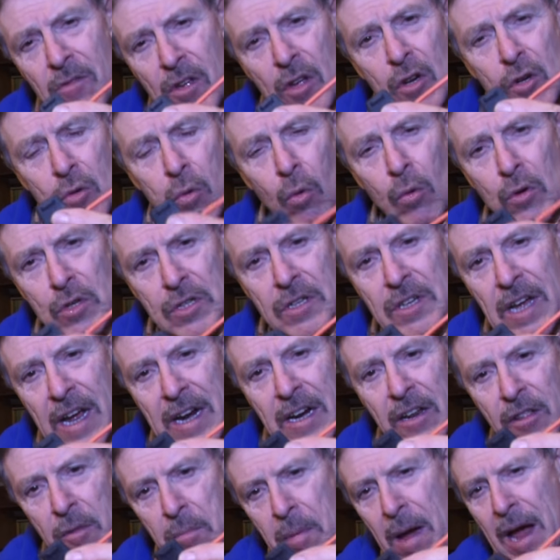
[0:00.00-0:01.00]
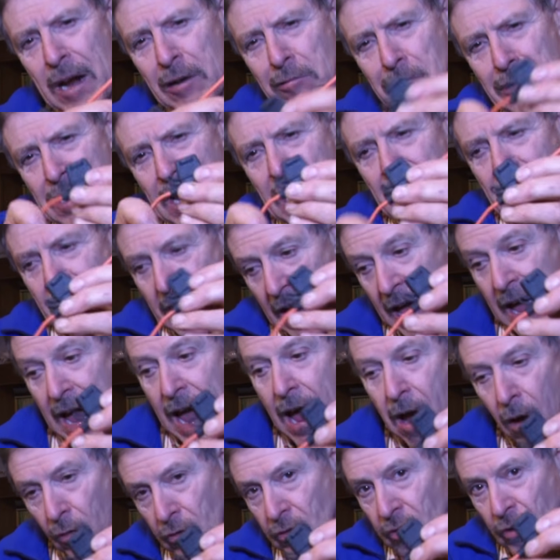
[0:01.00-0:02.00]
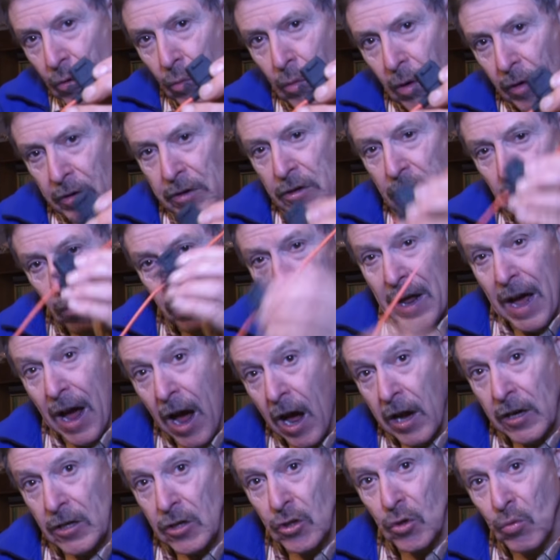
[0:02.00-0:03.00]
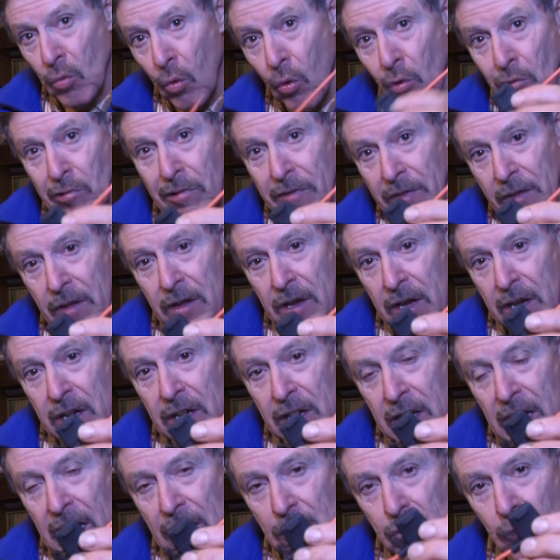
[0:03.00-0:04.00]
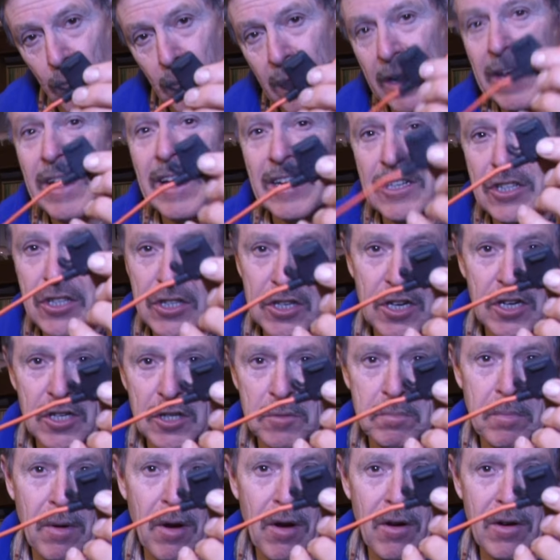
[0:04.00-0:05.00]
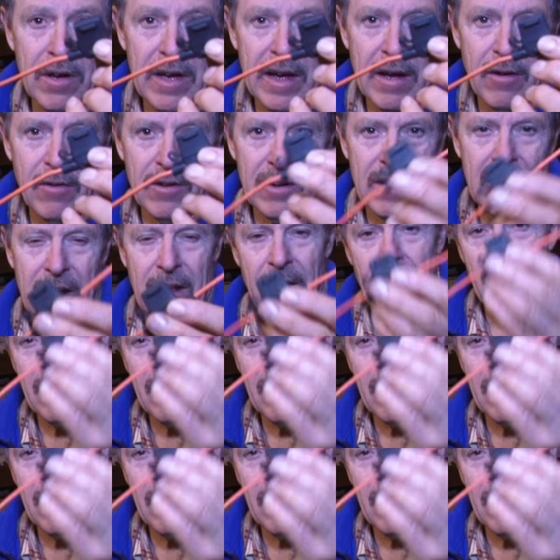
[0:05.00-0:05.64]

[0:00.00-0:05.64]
towards the end of the battery end out of the well. You don't want it under the water in the, in the actual well in case it's going to spark out, isn't it?